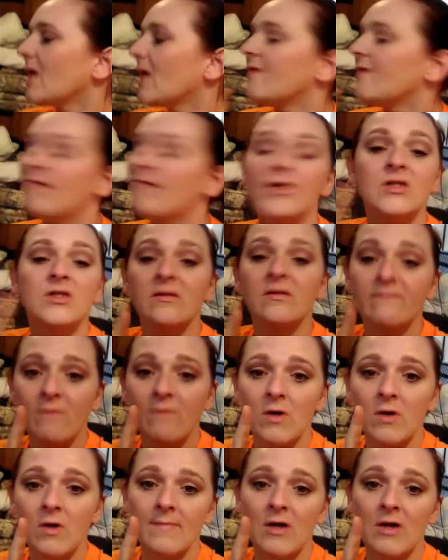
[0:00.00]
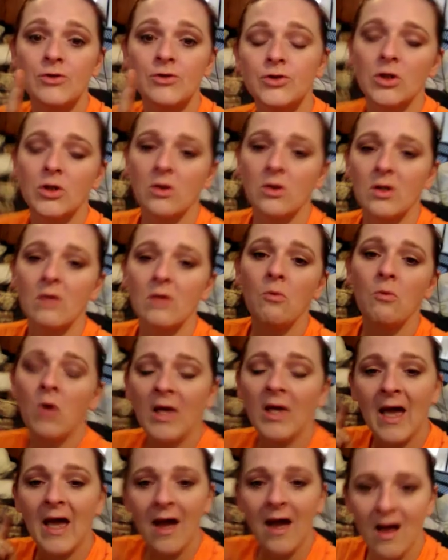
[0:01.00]
First and foremost, you're going to
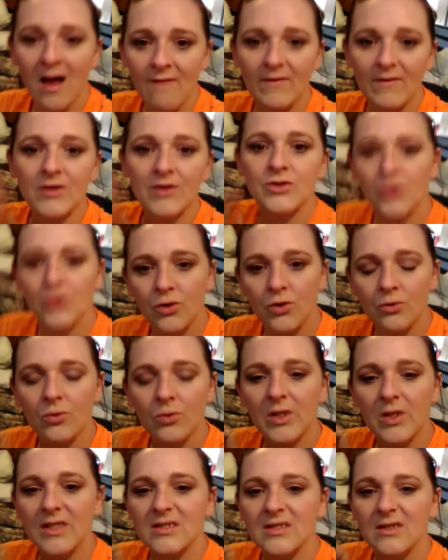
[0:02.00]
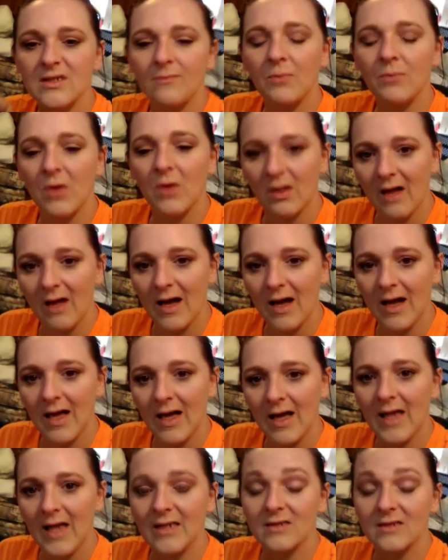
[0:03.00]
want to have a 2-week supply
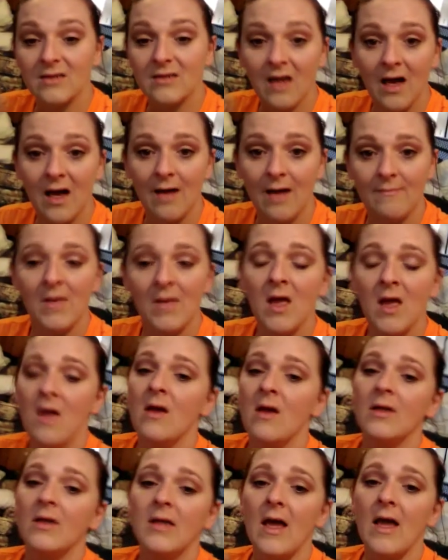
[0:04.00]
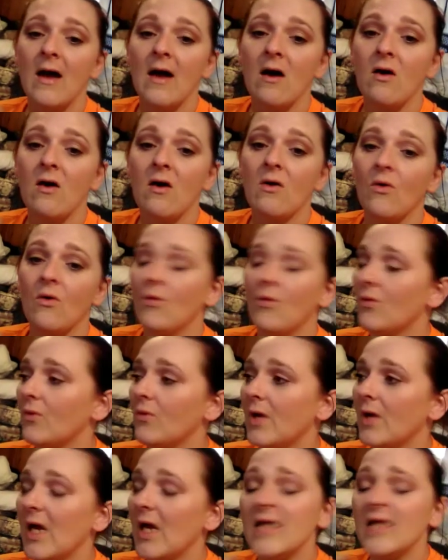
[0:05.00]
at a time. Now,
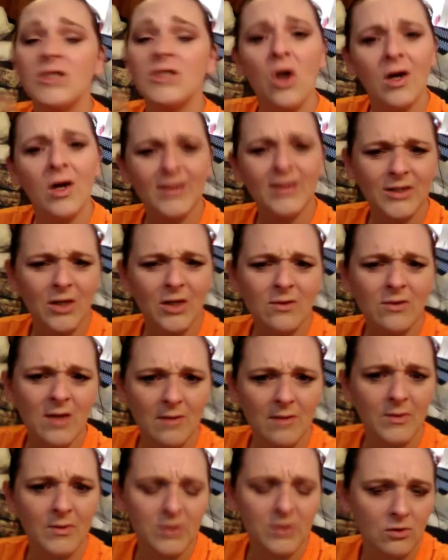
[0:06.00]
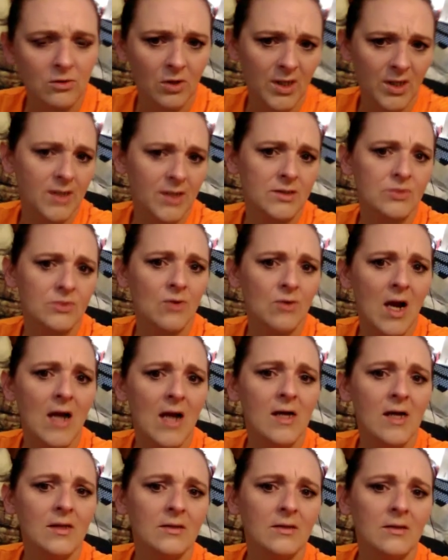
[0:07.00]
it's hard to do that with greens,
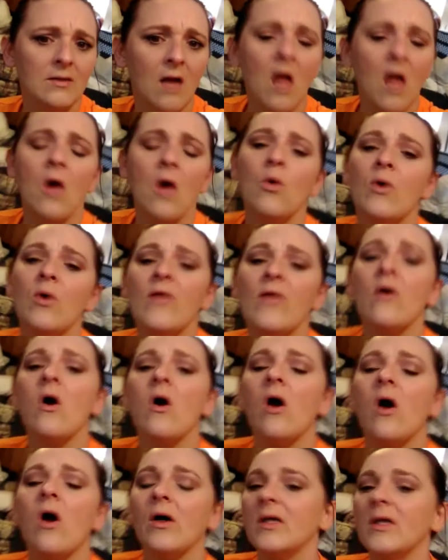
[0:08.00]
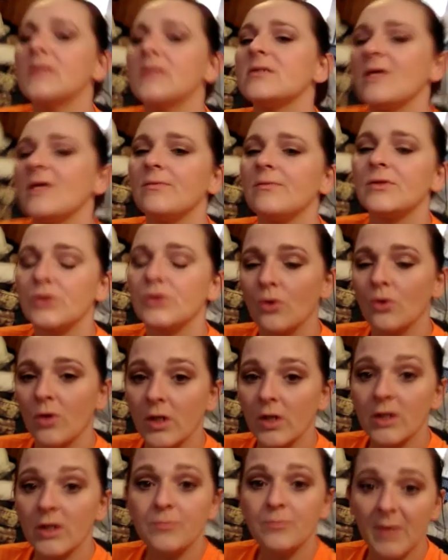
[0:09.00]
right? Well, there are some
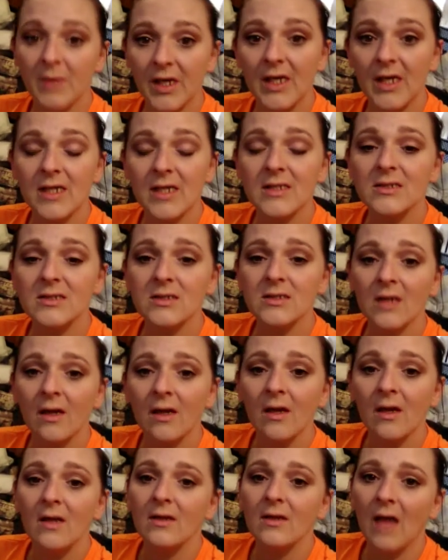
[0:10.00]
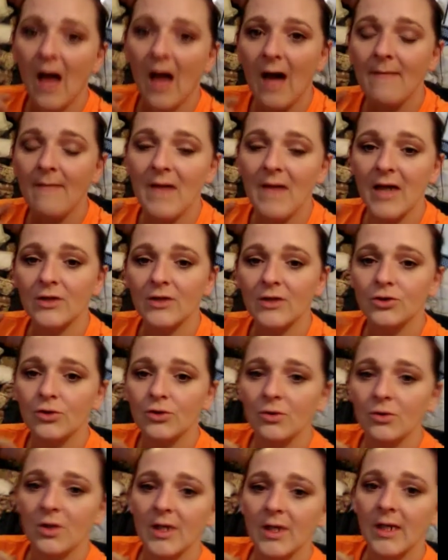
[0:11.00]
storage bins that I'm
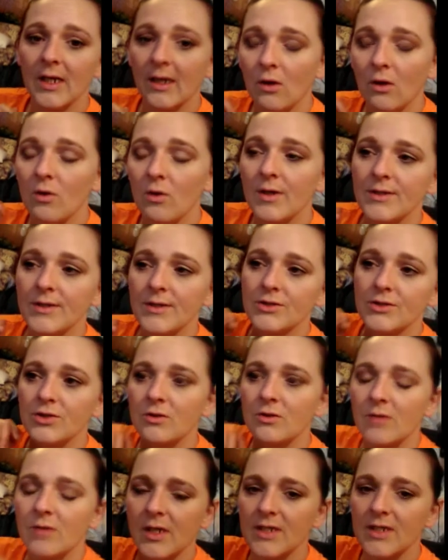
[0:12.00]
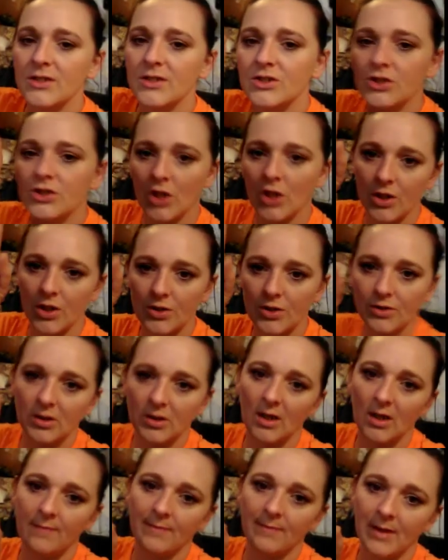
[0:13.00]
actually going to insert
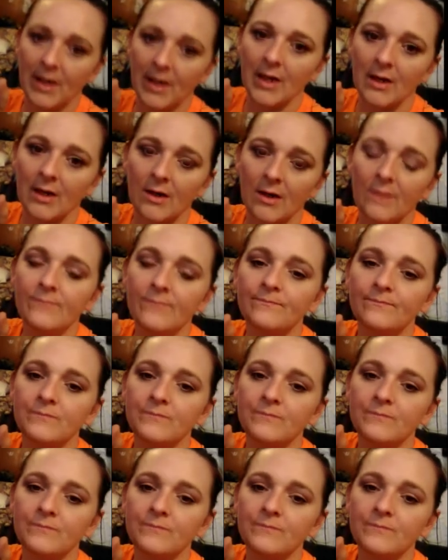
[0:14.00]
up here